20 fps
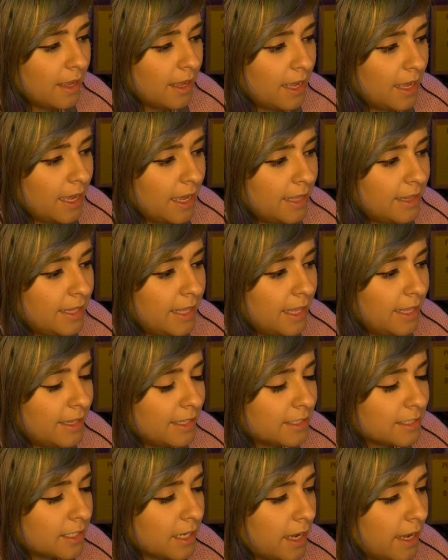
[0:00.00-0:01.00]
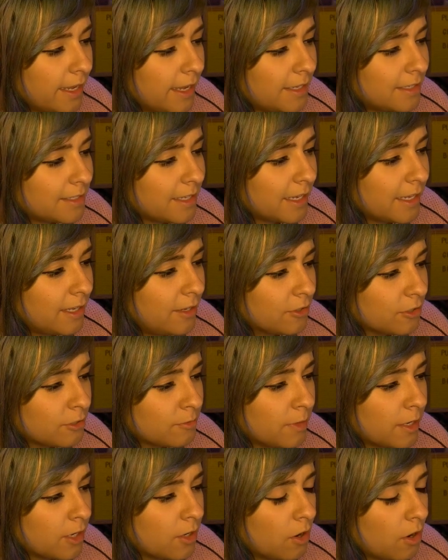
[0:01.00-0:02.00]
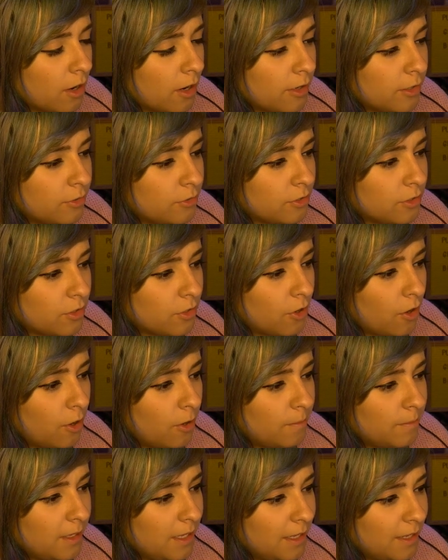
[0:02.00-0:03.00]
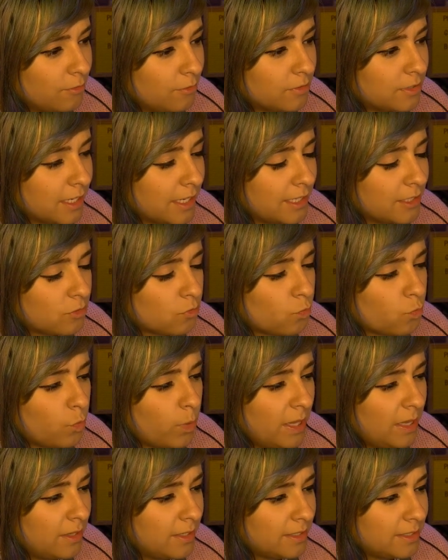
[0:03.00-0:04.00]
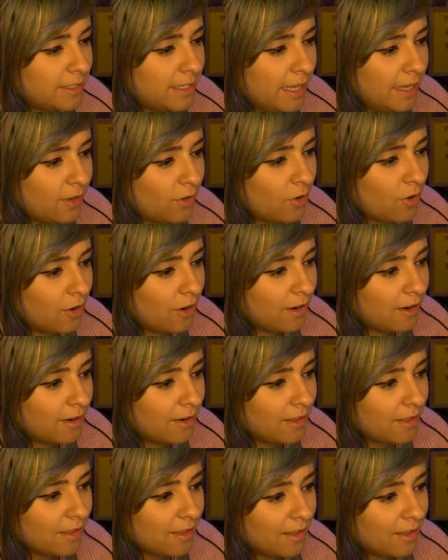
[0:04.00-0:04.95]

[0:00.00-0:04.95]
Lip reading: And then this guy, he's like, here's my card, you should call me. And it was, like, his real estate card.